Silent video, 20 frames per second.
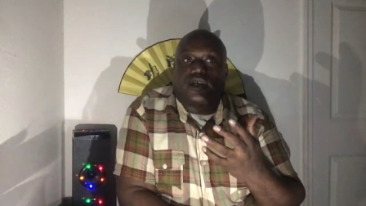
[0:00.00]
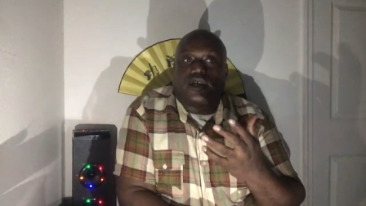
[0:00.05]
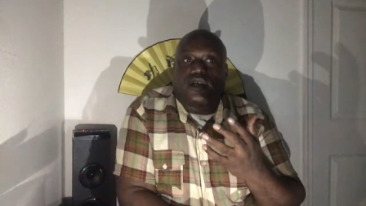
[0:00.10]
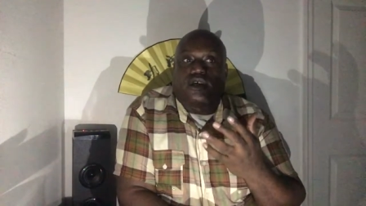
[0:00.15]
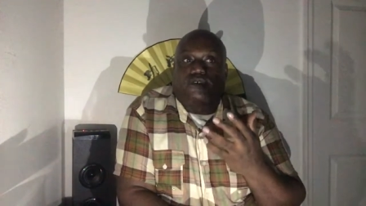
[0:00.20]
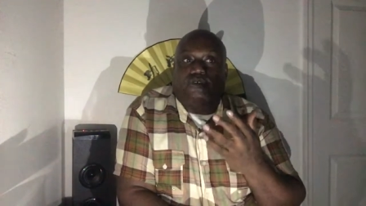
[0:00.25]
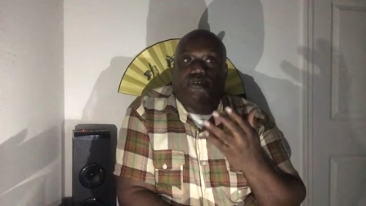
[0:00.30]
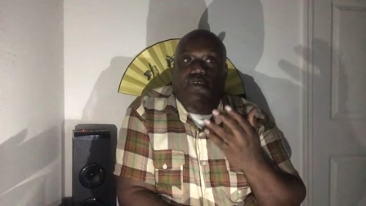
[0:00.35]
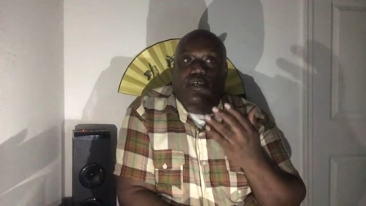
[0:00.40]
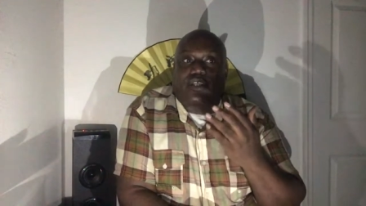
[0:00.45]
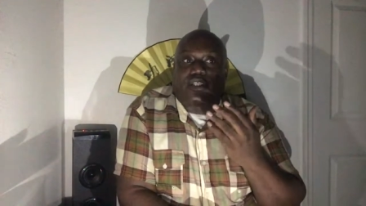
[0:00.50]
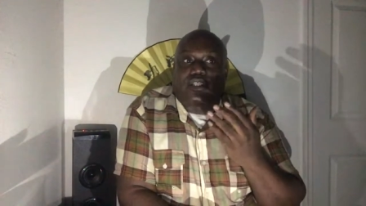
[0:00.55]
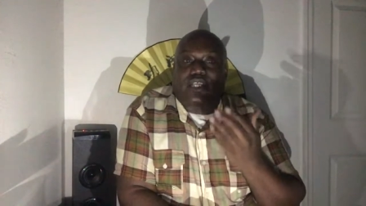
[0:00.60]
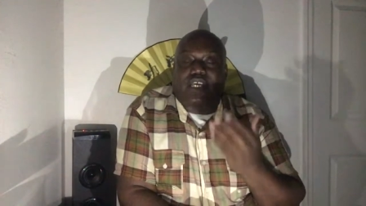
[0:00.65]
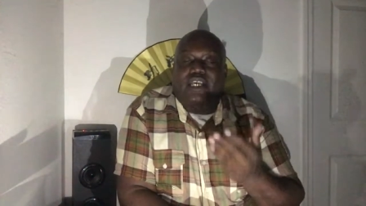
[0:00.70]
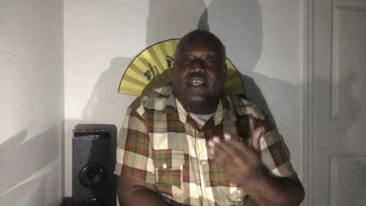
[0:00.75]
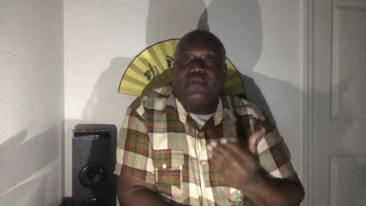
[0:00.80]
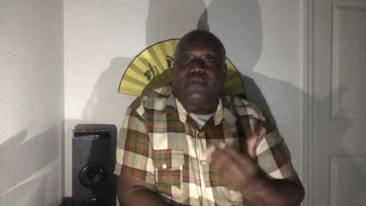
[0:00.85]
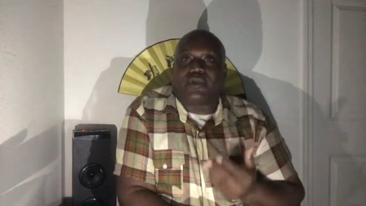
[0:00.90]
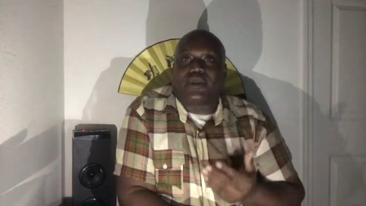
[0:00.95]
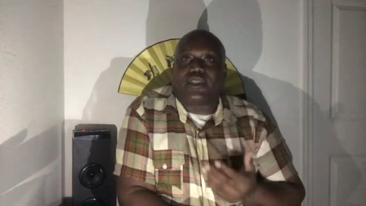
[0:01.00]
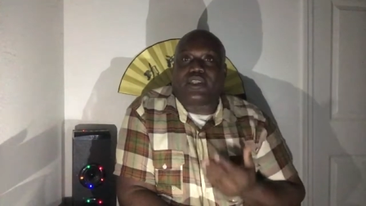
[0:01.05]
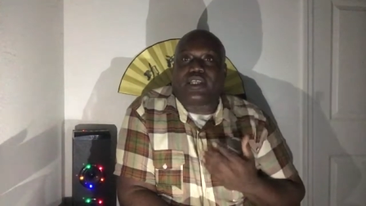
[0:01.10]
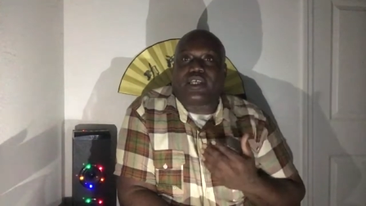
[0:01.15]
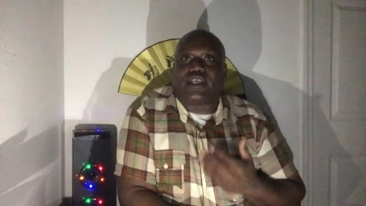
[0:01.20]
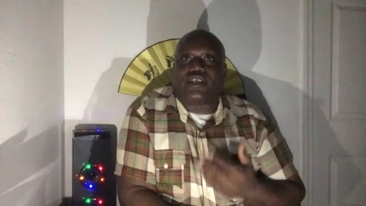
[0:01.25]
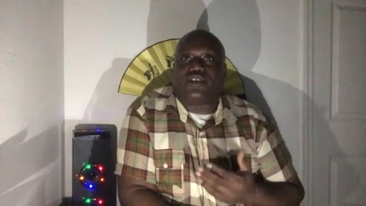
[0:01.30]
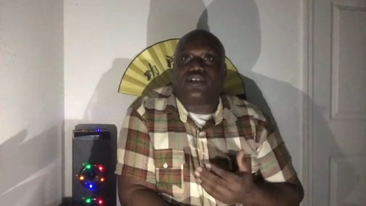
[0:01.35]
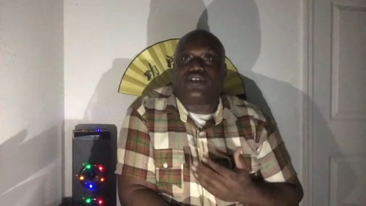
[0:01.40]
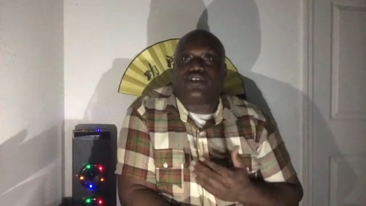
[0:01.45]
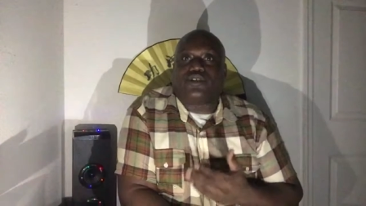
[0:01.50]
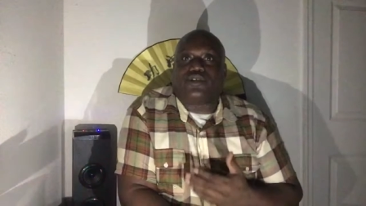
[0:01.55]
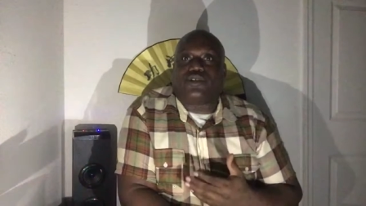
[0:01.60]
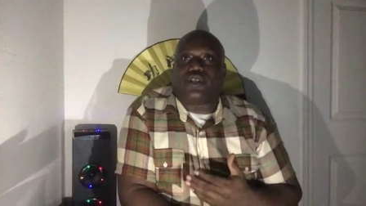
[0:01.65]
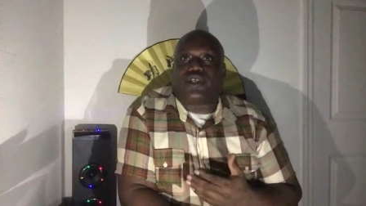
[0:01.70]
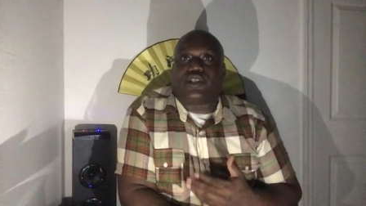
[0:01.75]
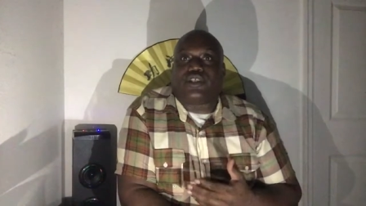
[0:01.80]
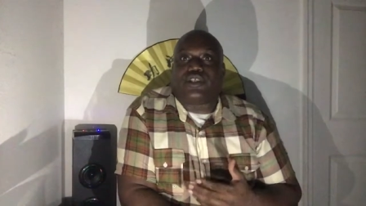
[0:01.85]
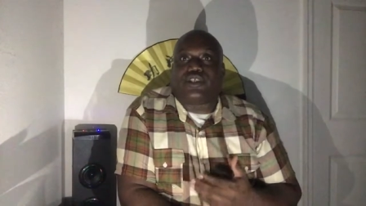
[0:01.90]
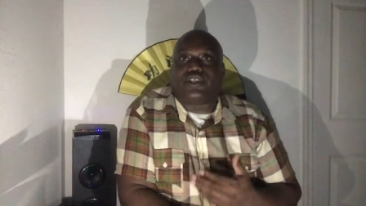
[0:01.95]
of enlightenment tells you
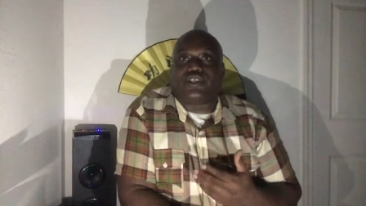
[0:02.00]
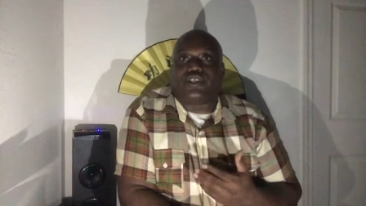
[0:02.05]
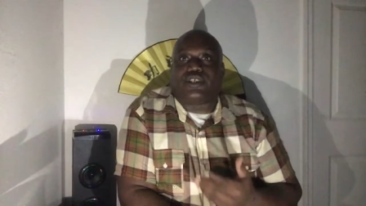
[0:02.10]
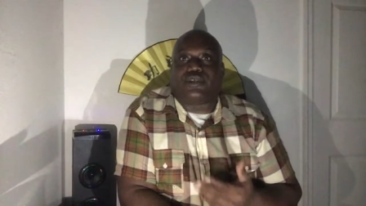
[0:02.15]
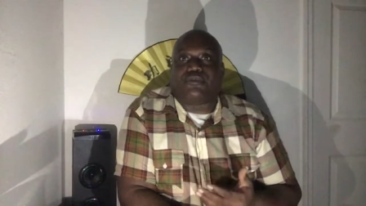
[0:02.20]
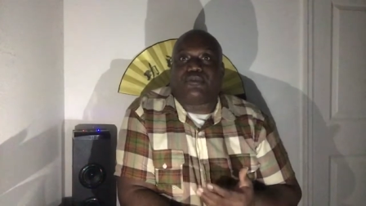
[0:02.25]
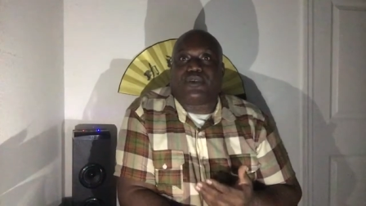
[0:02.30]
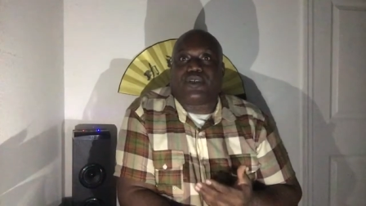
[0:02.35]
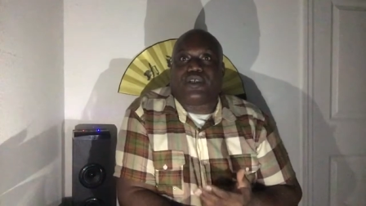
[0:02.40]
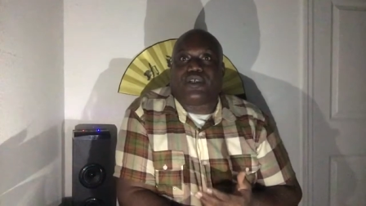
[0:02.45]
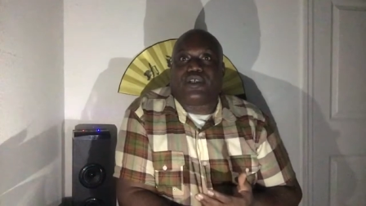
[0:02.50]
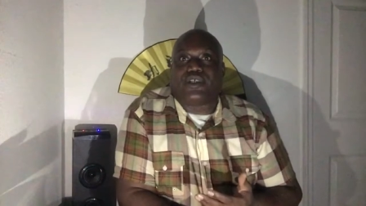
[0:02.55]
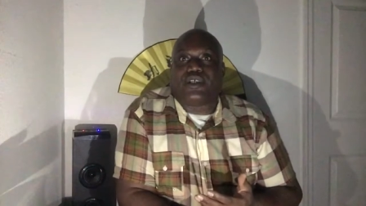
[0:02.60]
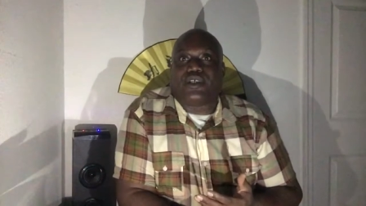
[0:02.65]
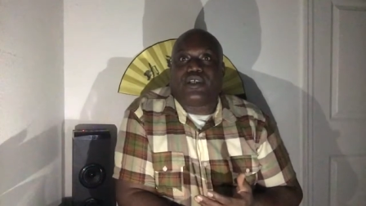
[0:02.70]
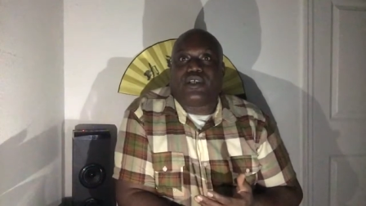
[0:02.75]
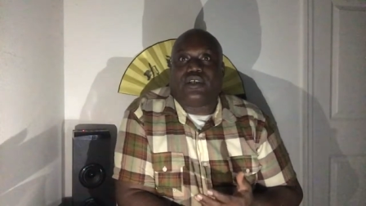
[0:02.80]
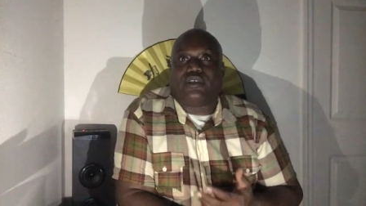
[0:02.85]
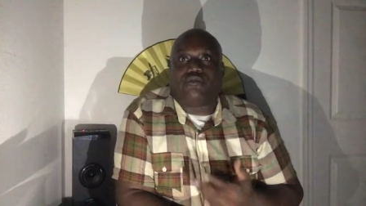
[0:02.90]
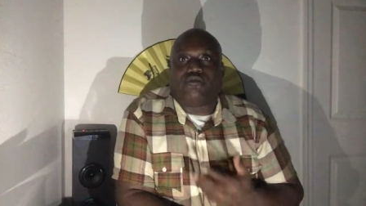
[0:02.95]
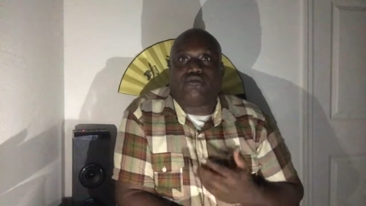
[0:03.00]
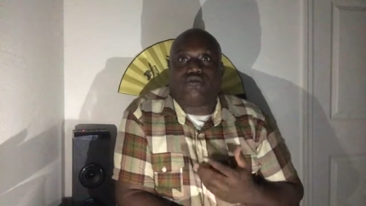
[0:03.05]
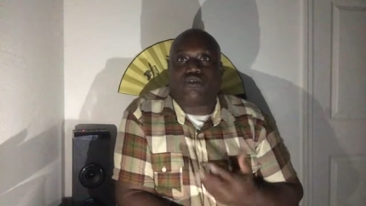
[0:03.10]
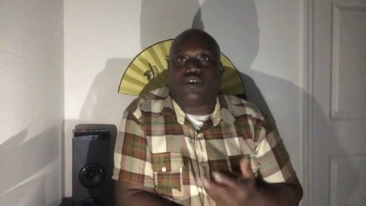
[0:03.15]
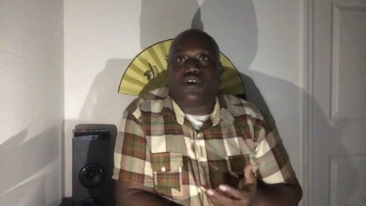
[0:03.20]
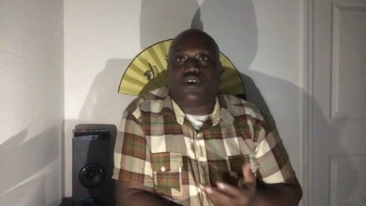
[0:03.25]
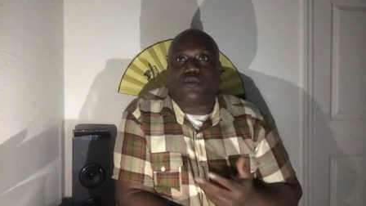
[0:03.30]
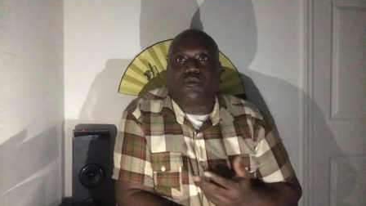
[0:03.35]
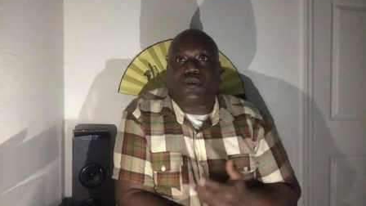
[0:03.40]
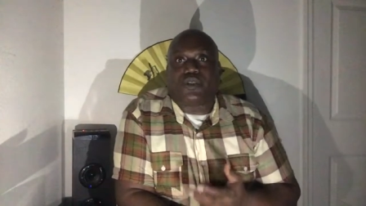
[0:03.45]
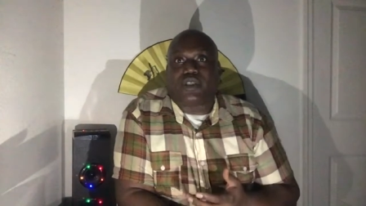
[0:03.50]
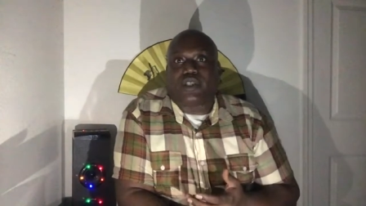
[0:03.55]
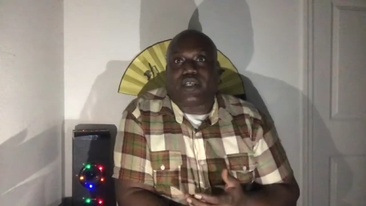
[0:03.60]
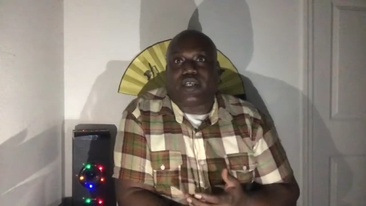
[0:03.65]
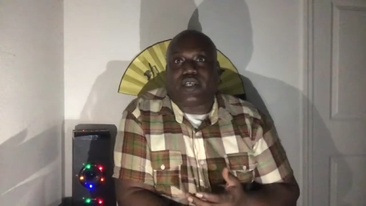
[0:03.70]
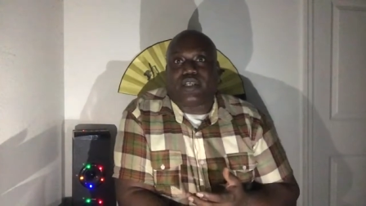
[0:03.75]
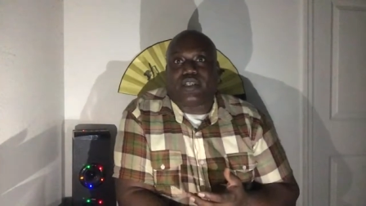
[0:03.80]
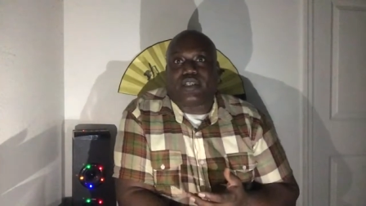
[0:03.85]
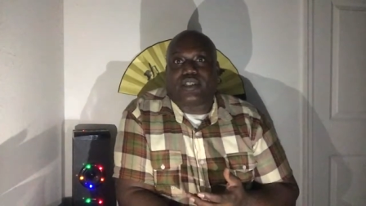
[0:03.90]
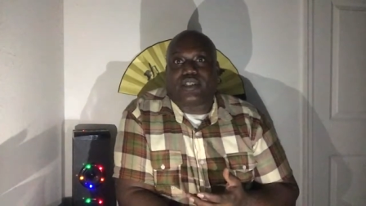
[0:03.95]
that there's something wrong with
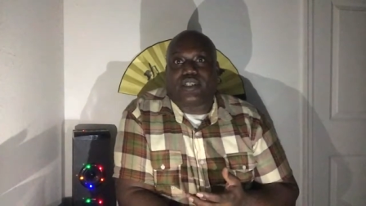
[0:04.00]
that,